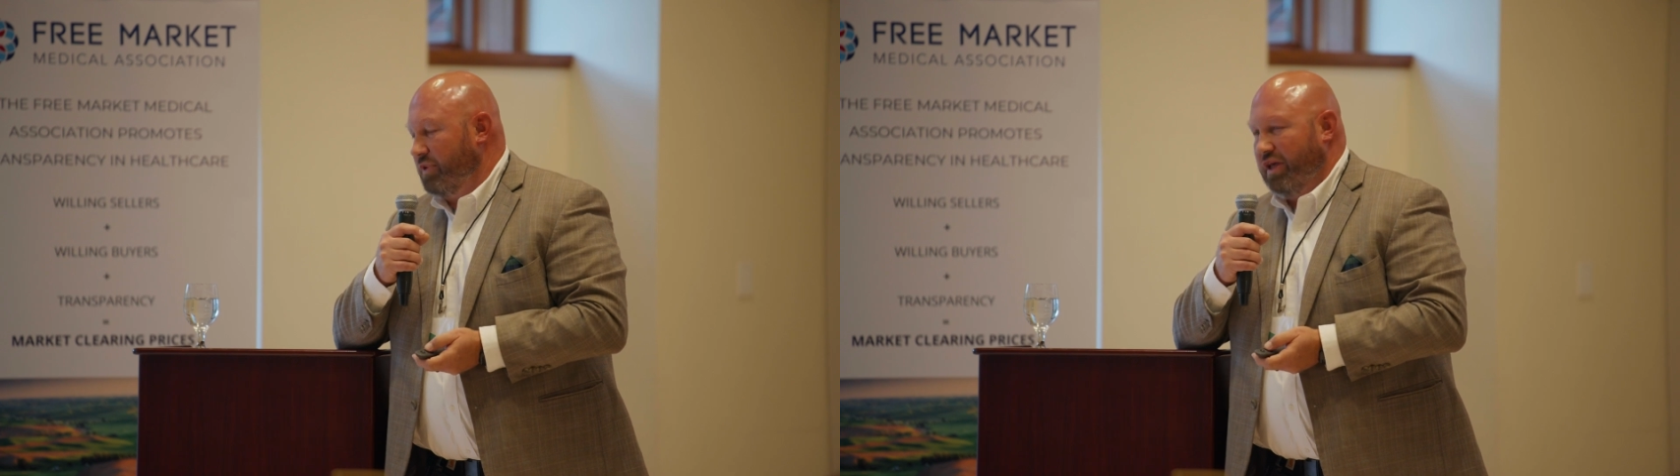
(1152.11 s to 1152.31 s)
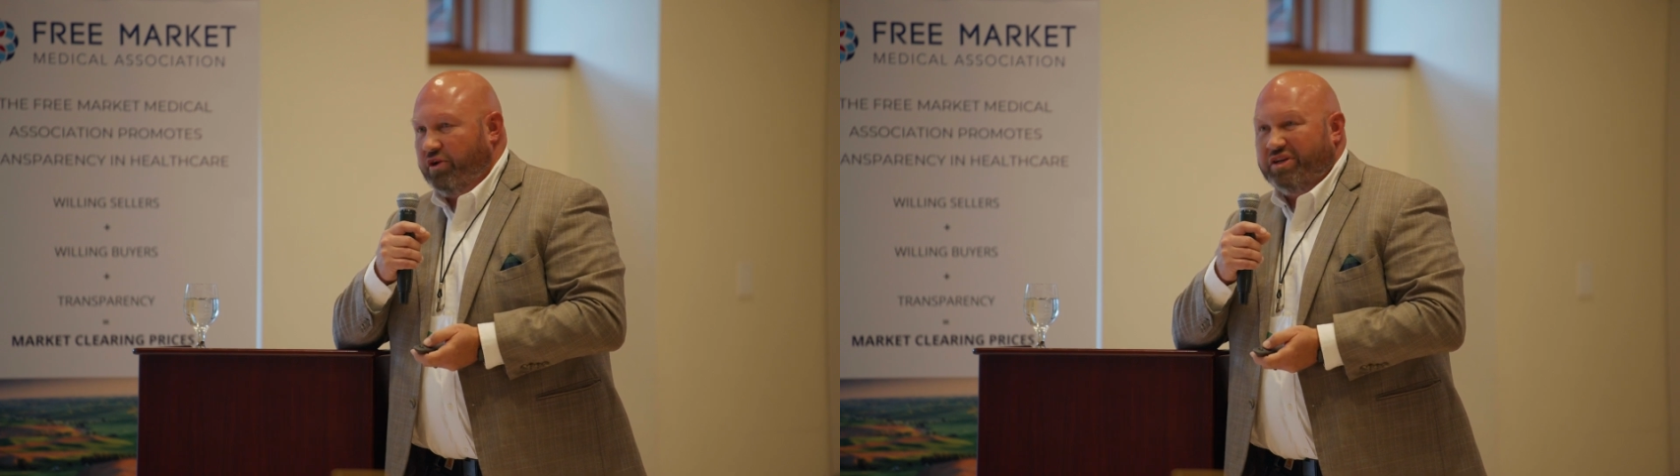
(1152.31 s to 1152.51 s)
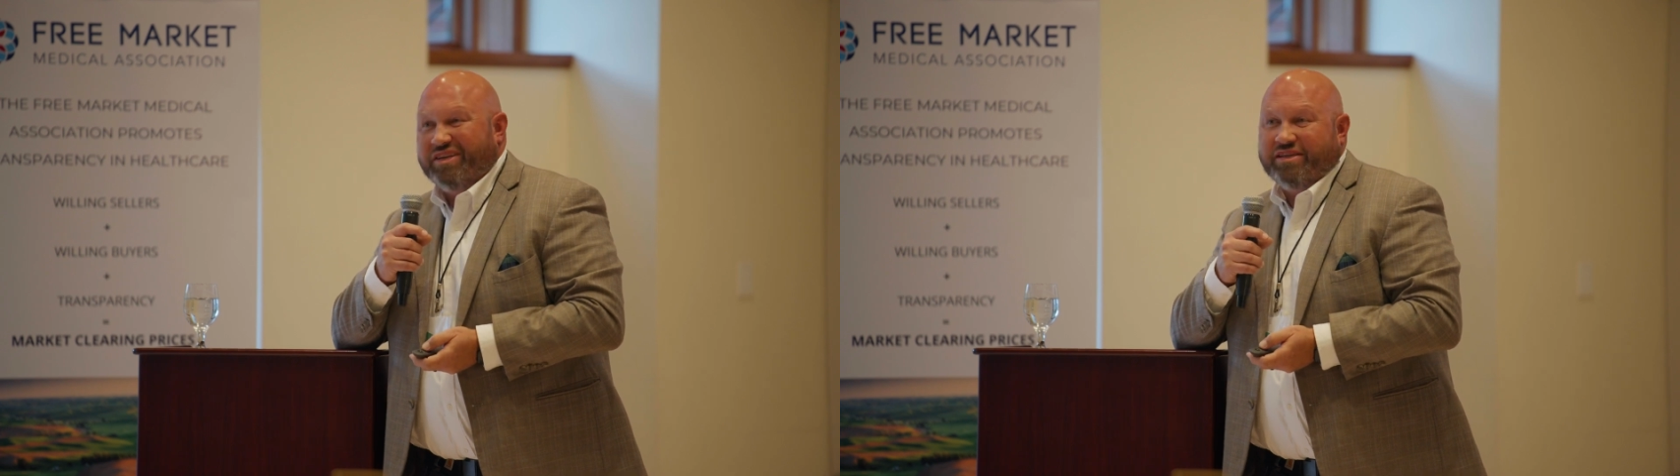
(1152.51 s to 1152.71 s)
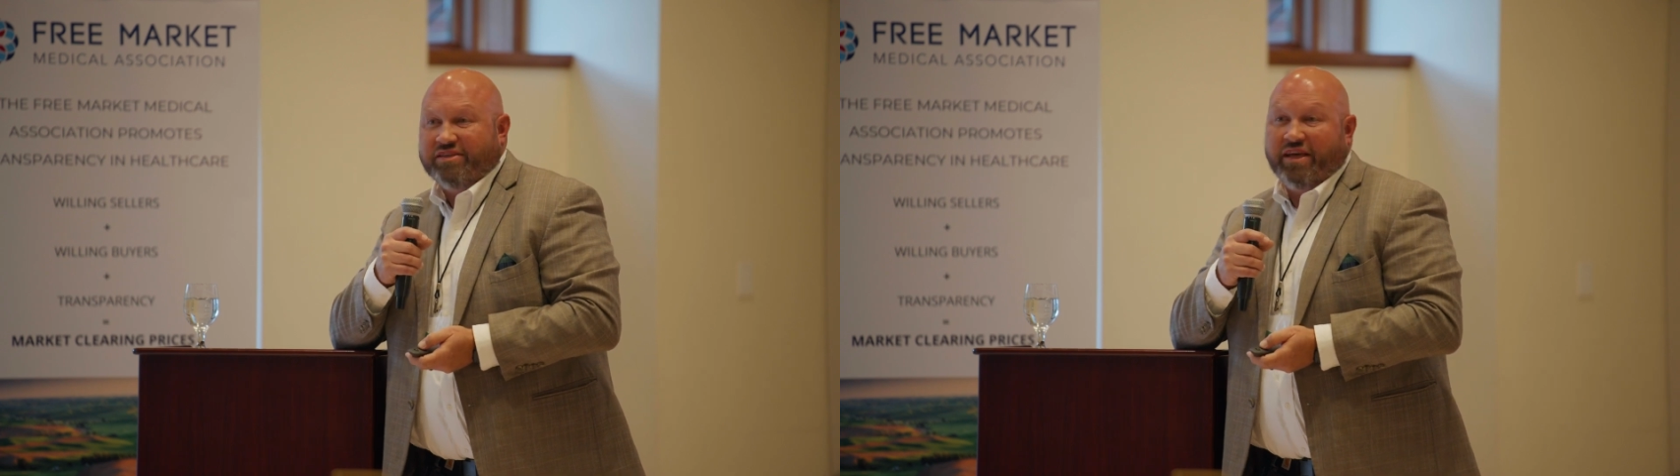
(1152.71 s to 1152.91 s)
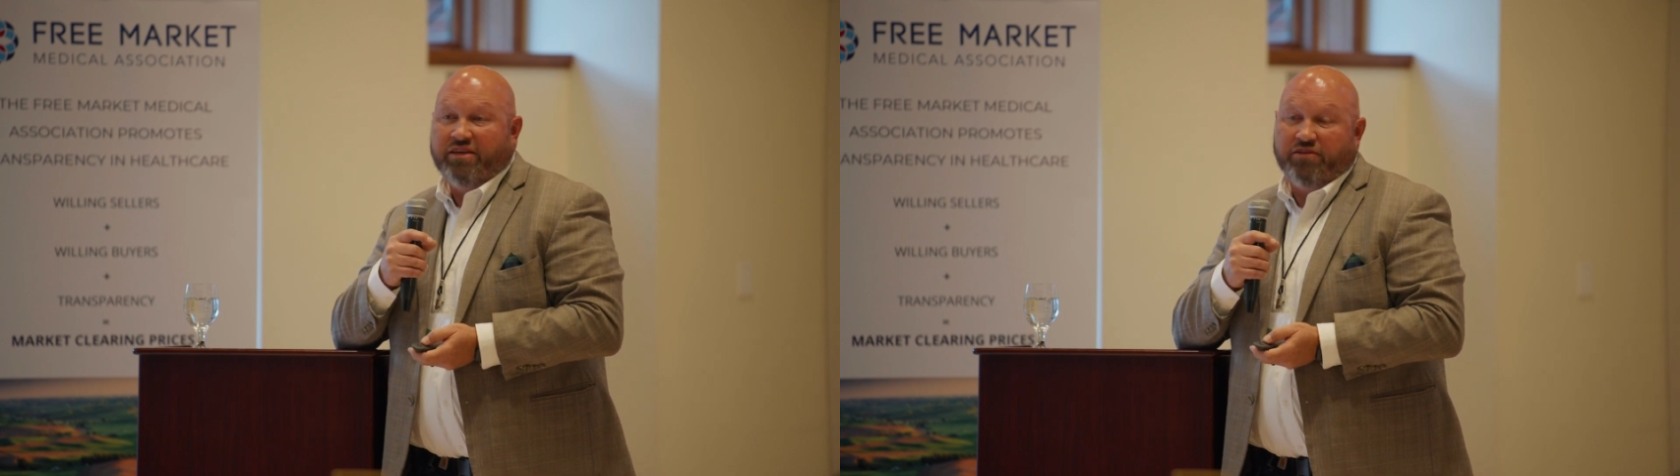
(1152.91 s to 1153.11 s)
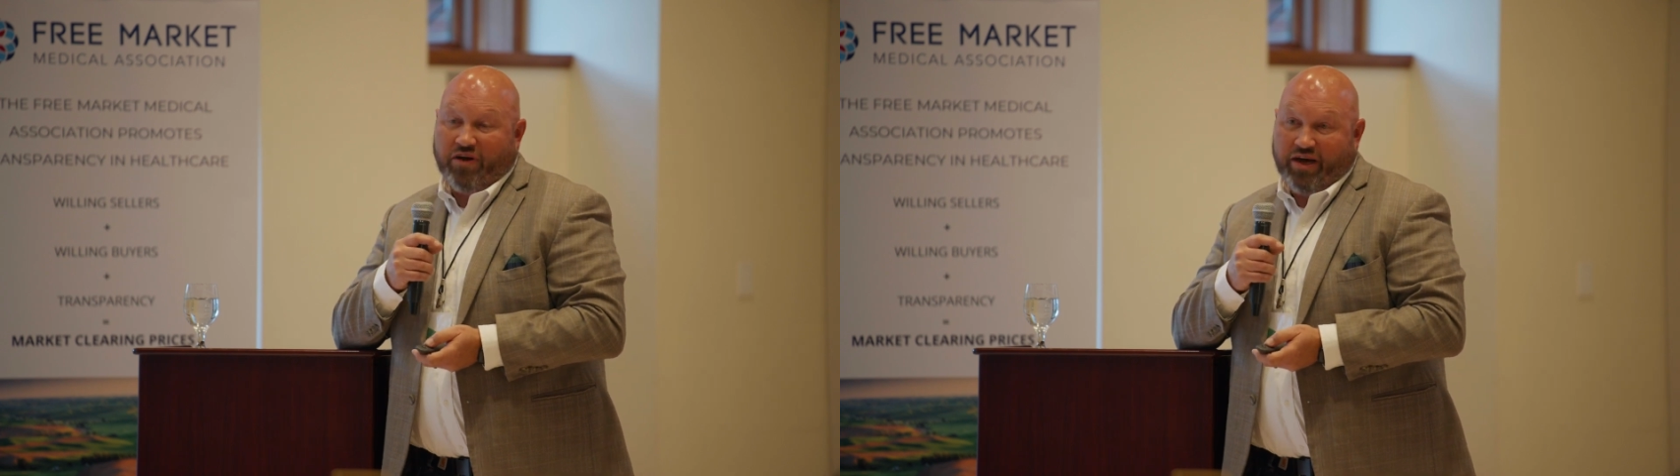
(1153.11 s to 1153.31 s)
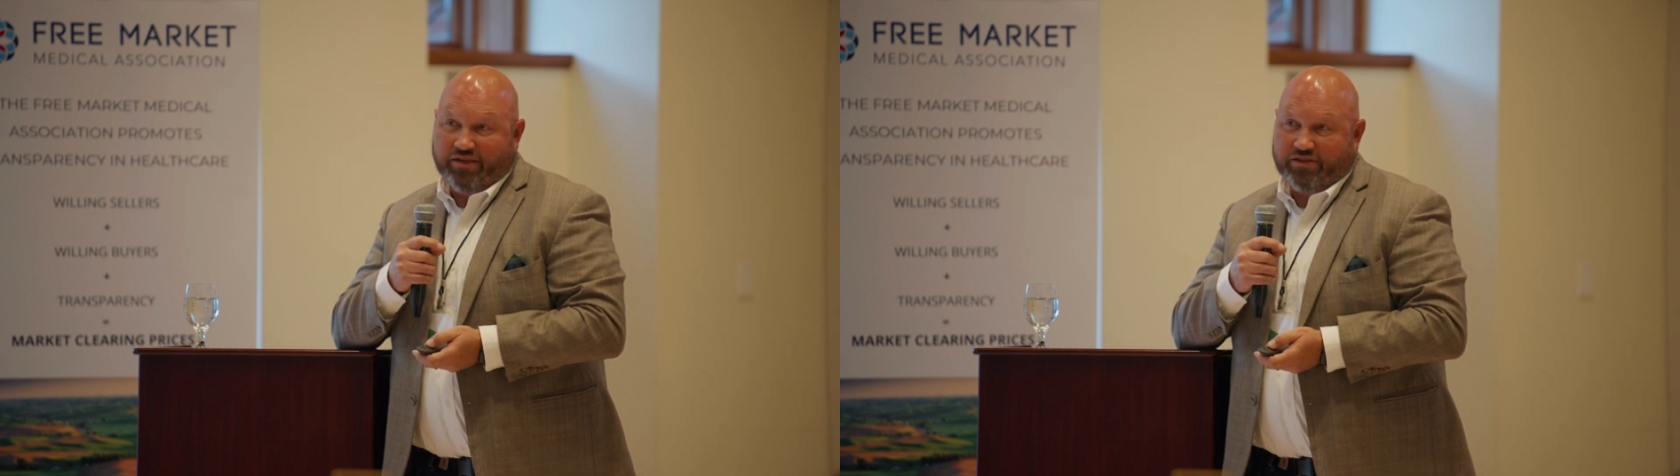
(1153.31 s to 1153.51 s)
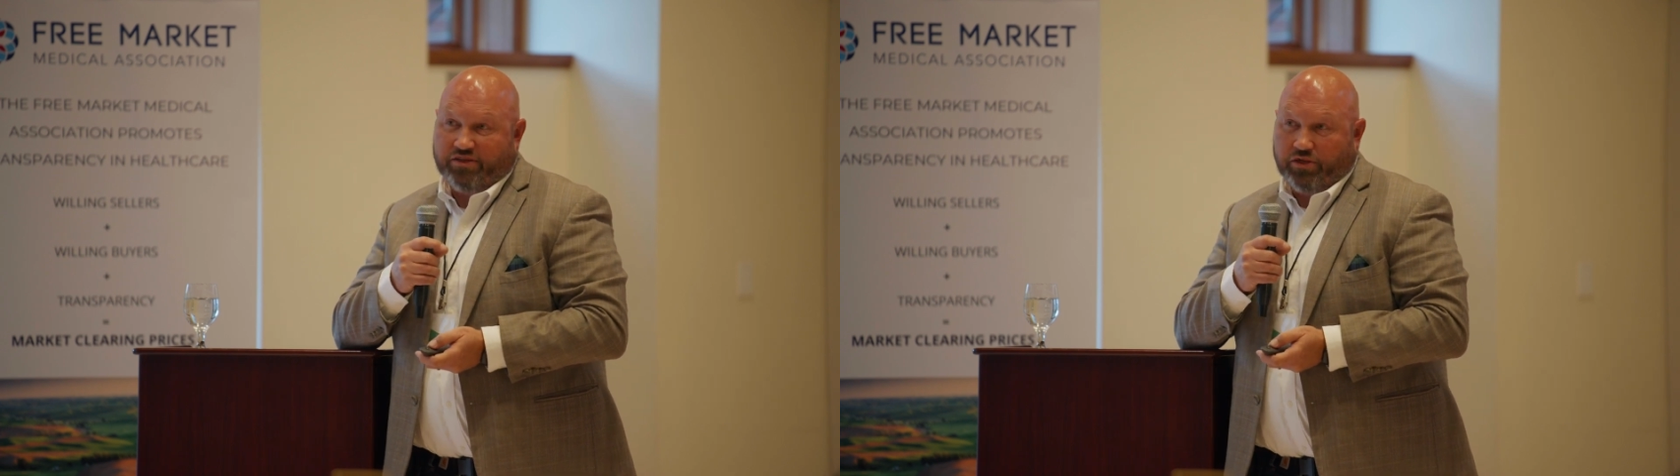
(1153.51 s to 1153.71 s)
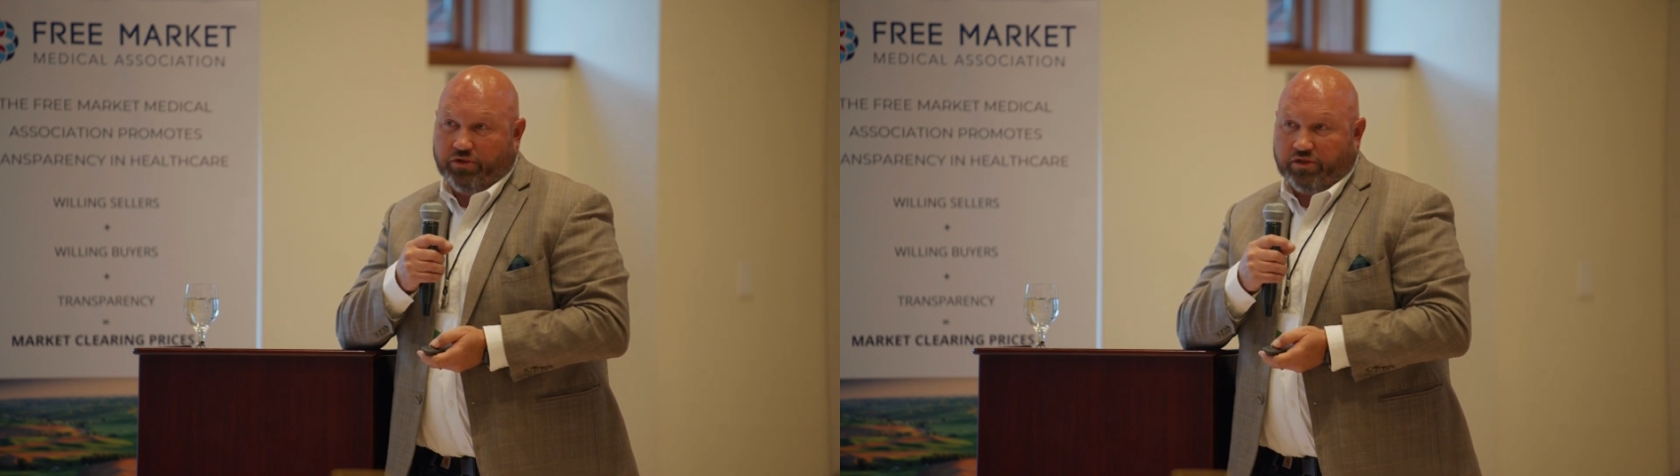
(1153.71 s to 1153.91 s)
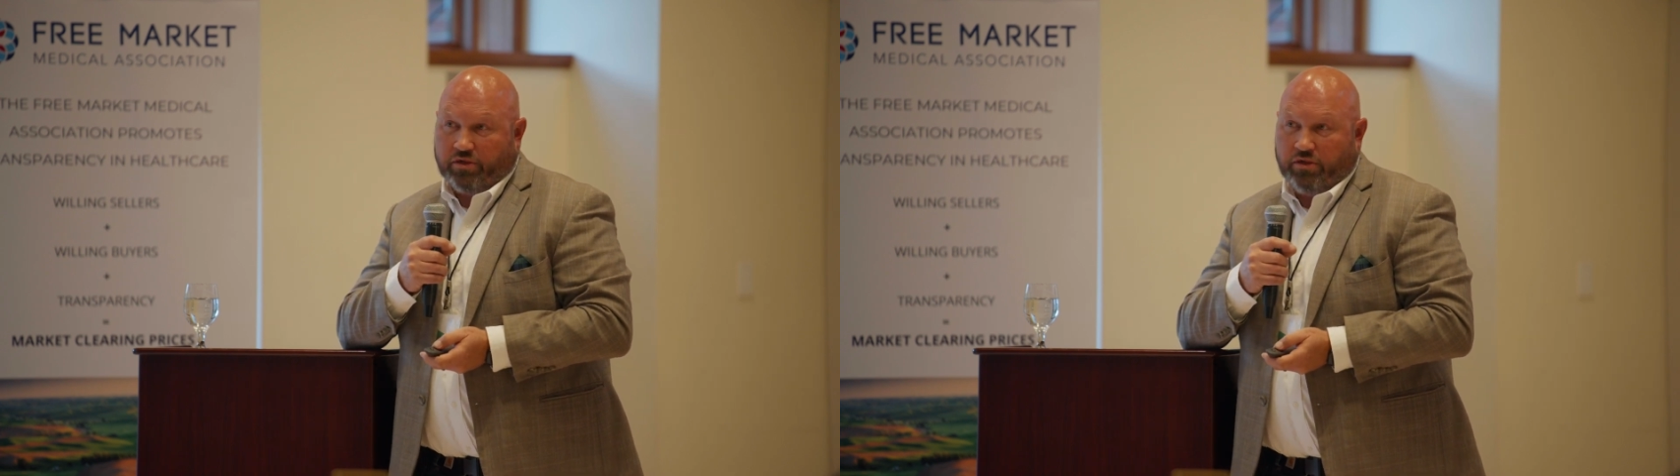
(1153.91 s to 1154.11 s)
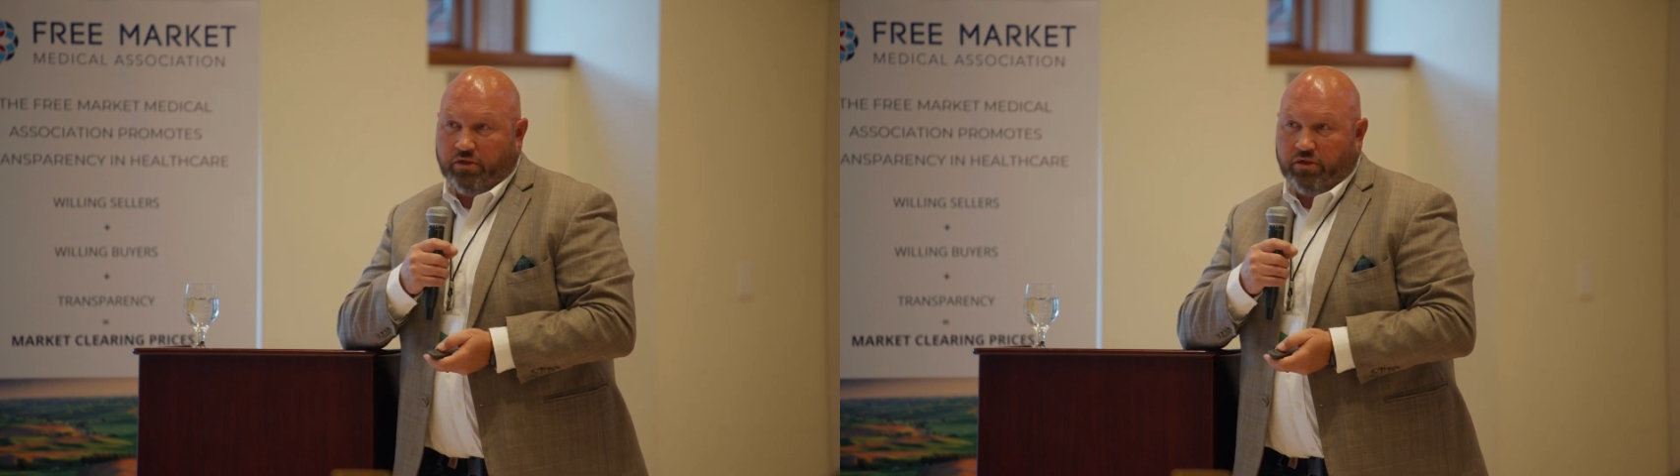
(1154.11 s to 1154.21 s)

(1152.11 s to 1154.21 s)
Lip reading: and they're disincentivized to use it.